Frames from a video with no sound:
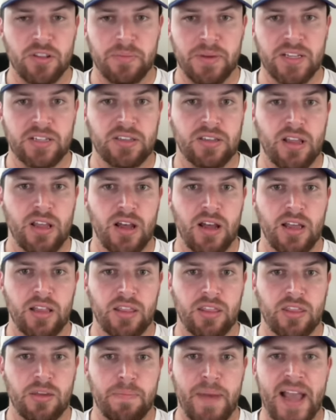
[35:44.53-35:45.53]
the big uh,
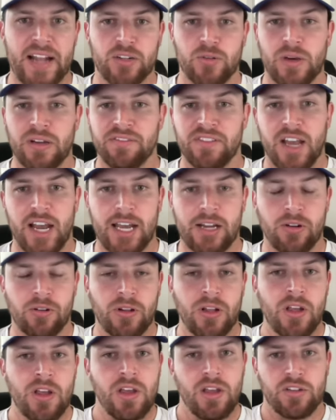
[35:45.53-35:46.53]
the Pac-12 title.